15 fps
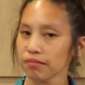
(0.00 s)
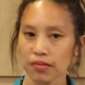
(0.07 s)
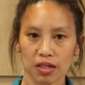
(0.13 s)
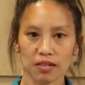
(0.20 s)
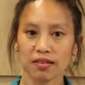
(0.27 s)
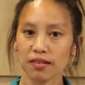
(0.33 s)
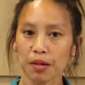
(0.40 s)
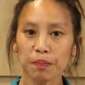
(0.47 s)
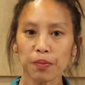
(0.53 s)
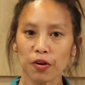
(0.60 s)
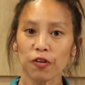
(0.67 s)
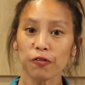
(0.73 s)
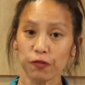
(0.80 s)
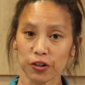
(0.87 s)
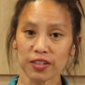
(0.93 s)
simple
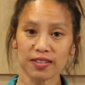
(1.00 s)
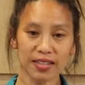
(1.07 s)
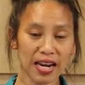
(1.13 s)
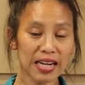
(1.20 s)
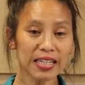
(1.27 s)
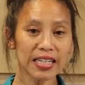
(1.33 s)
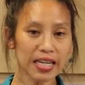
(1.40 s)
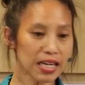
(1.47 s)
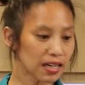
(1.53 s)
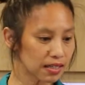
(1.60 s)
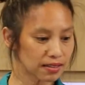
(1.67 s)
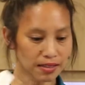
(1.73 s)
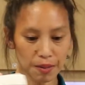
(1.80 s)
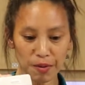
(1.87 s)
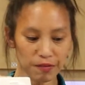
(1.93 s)
first aid kit. Some
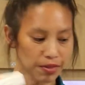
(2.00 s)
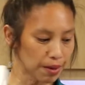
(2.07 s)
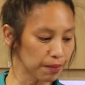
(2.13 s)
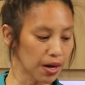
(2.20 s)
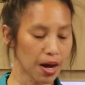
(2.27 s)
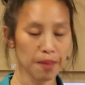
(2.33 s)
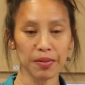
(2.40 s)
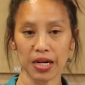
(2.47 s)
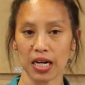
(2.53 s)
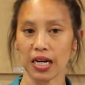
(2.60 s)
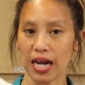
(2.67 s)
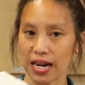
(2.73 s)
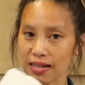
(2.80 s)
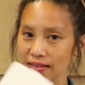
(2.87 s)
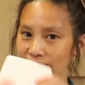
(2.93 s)
of them come in a
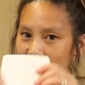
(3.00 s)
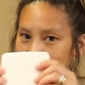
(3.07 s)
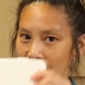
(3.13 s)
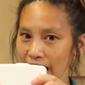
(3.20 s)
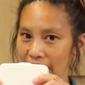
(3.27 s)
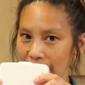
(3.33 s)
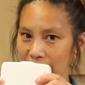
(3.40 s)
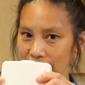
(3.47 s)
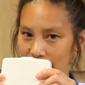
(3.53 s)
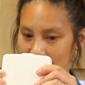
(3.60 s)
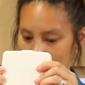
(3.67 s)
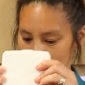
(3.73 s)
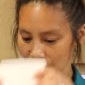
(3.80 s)
nice, handy